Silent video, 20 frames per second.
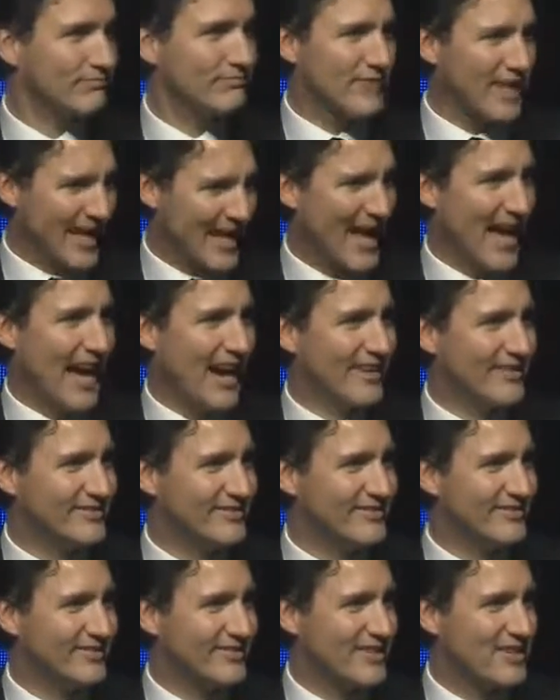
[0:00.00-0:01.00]
Yeah,
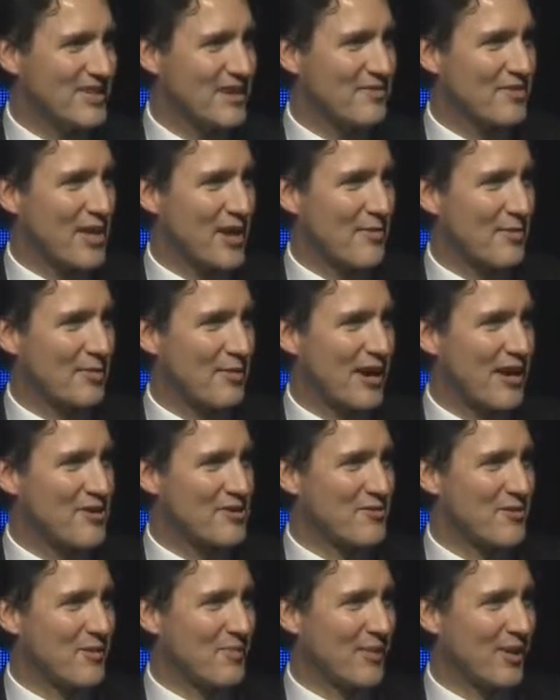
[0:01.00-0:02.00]
give them a round
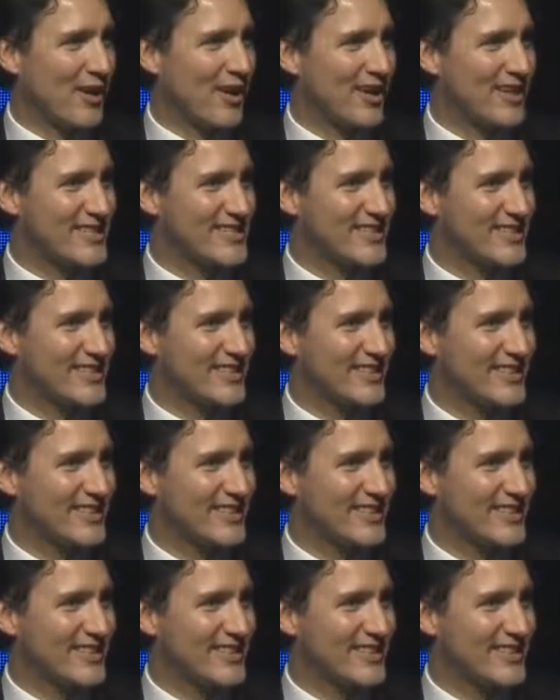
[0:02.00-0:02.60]
of applause.